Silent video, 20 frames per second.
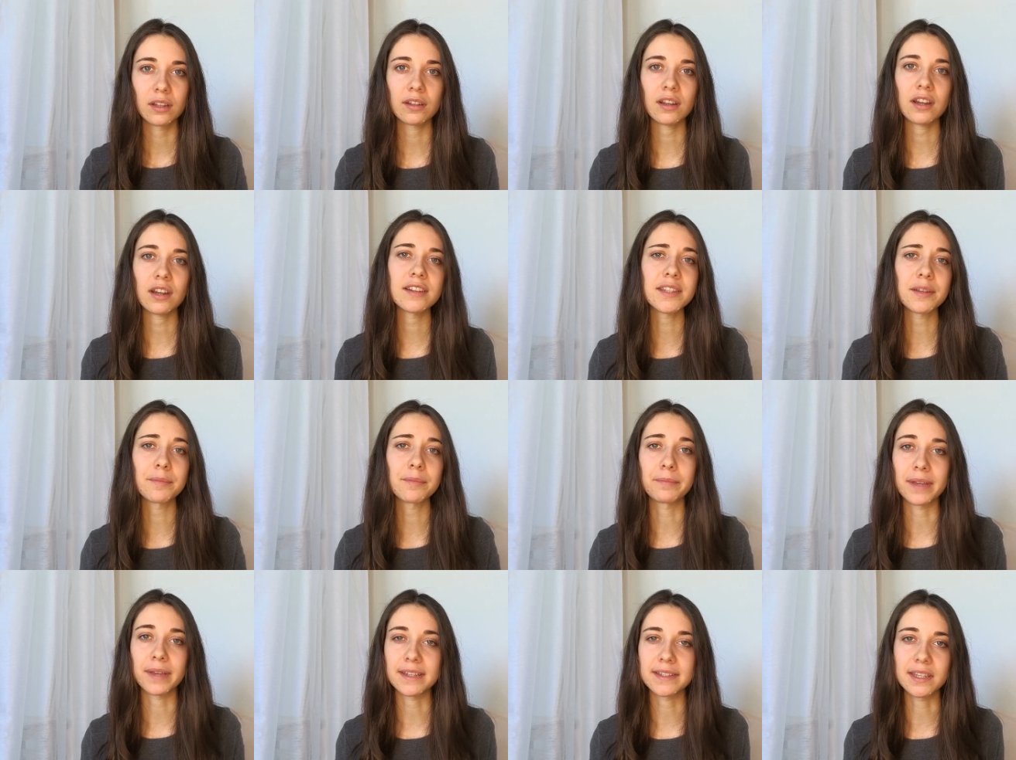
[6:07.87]
There are
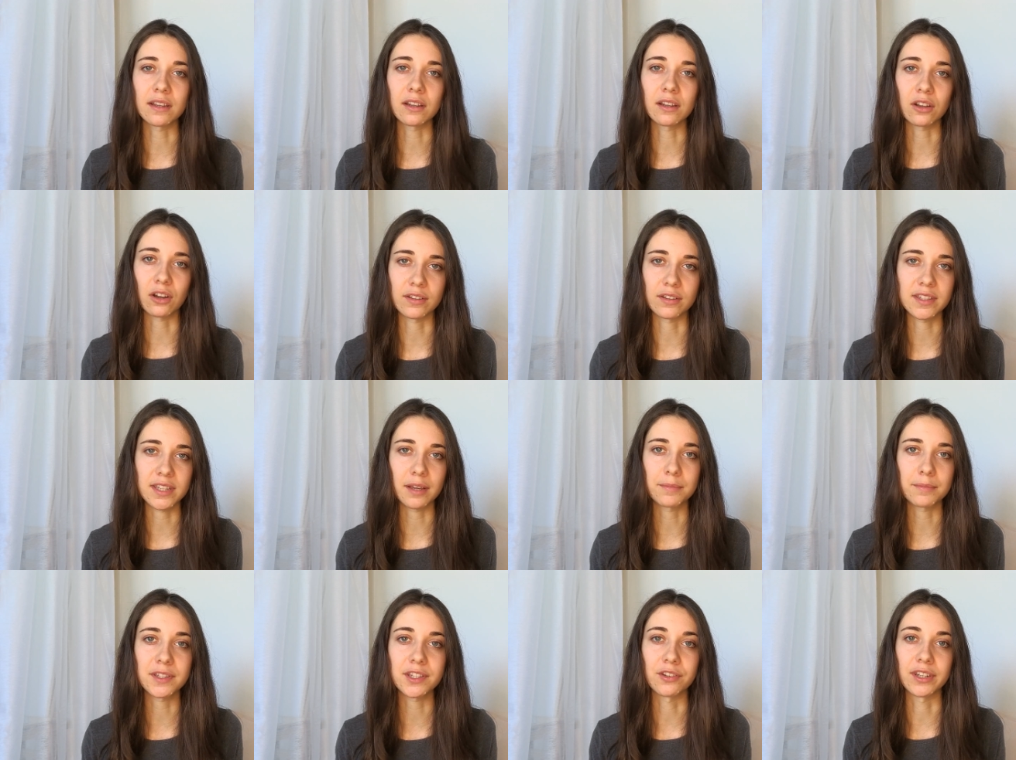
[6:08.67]
some basic
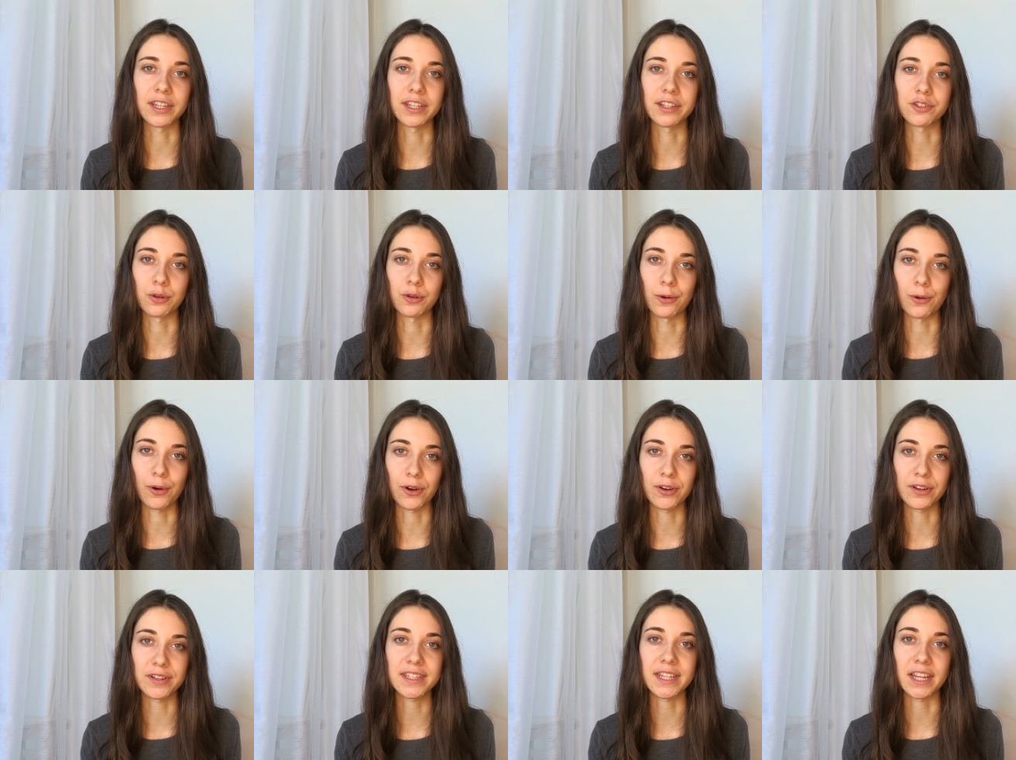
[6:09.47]
concepts you need to
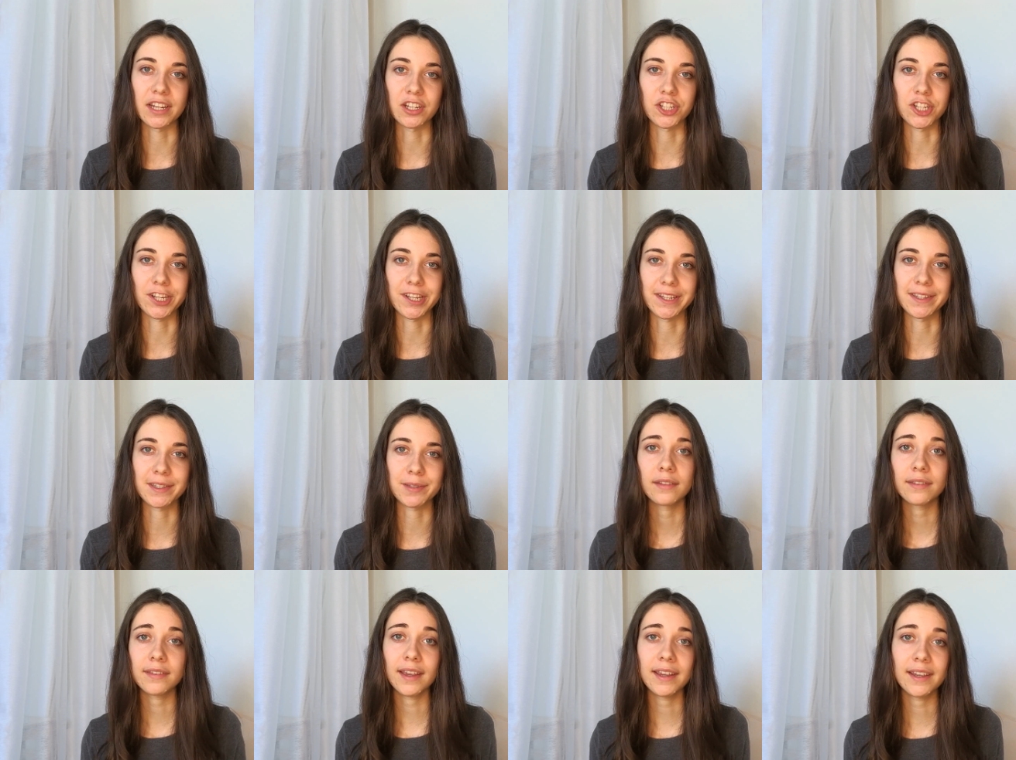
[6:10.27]
learn, such
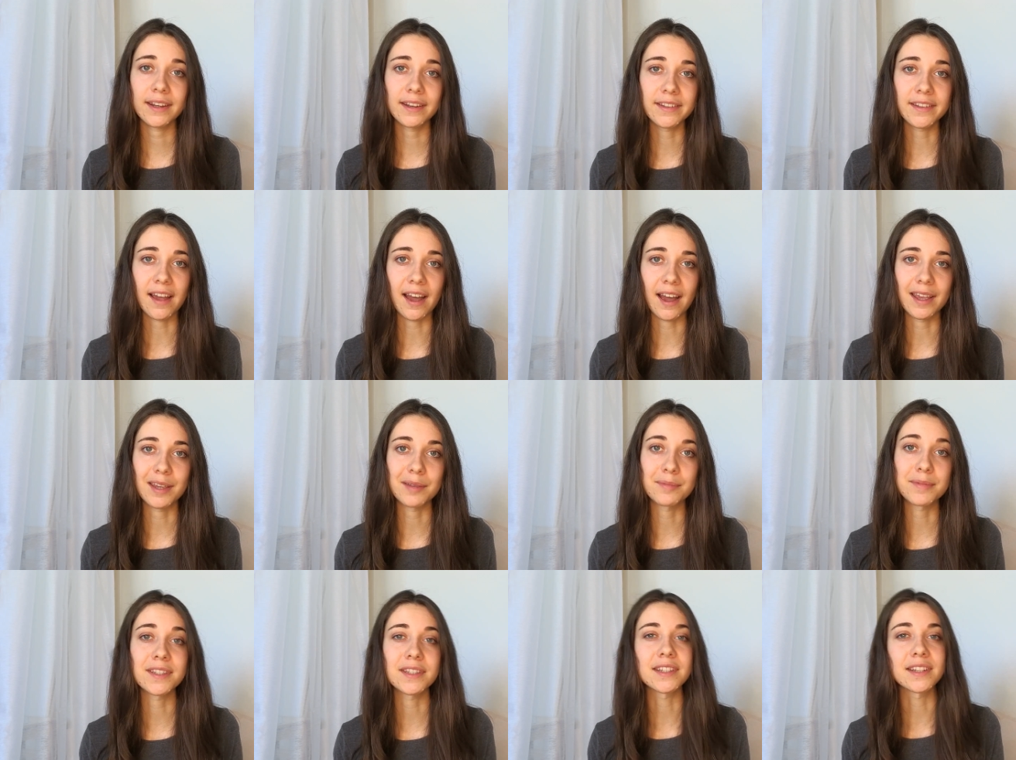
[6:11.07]
as data
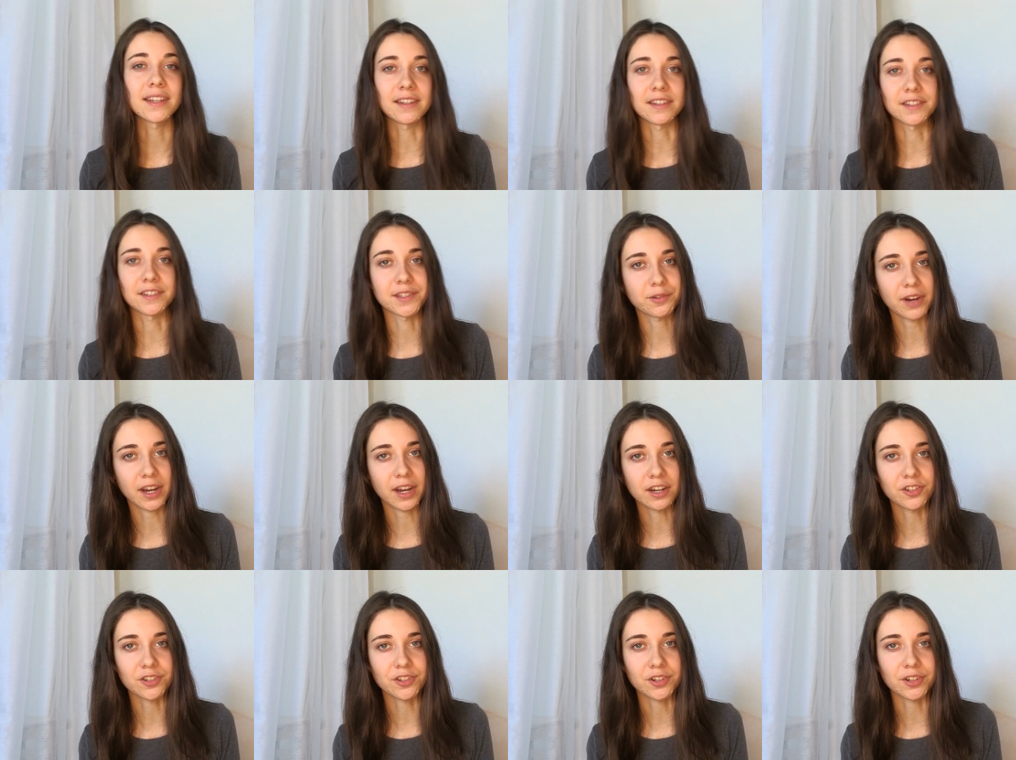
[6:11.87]
types, data
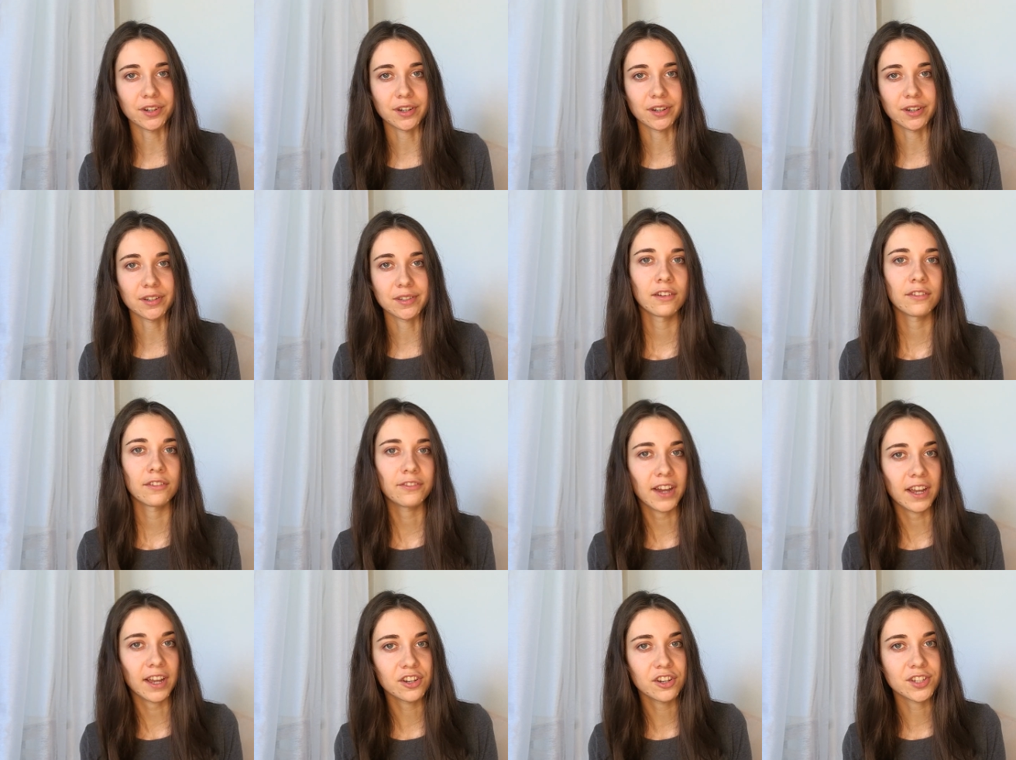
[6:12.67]
structures,
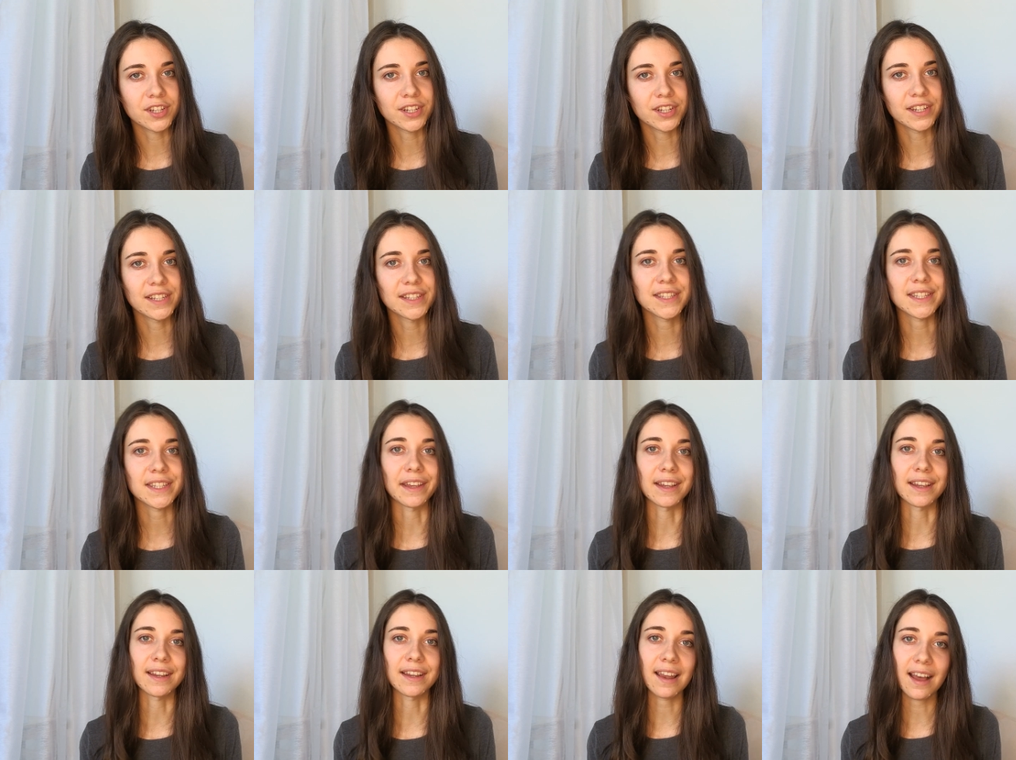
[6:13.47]
functions,
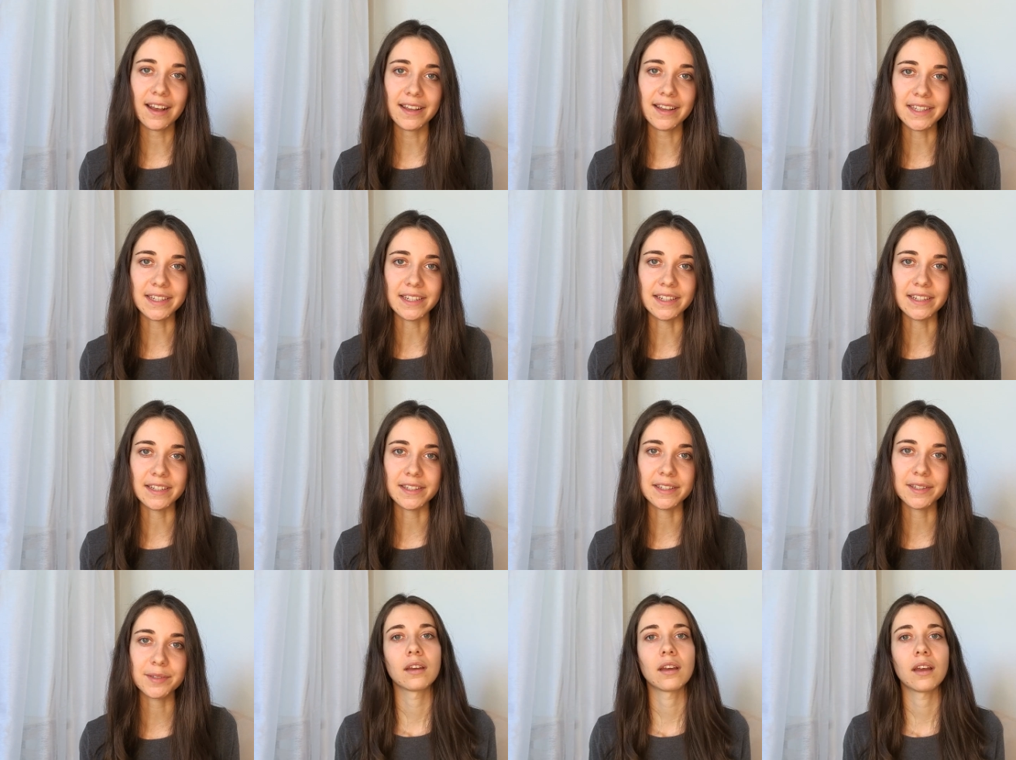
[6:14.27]
and
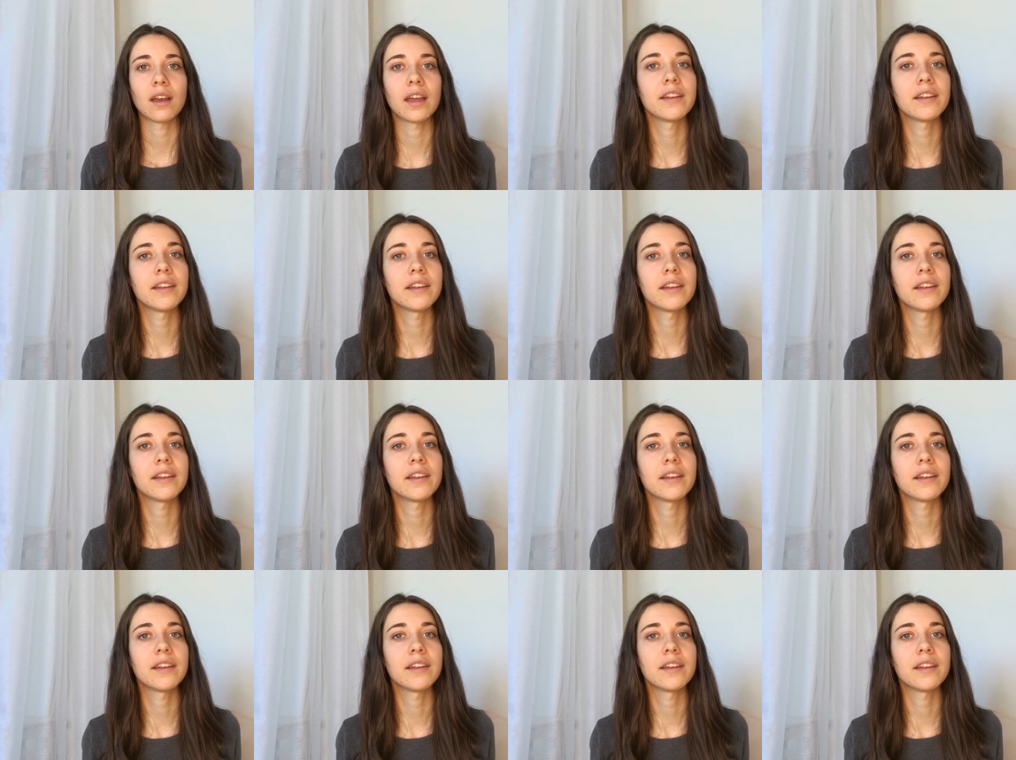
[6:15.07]
classes.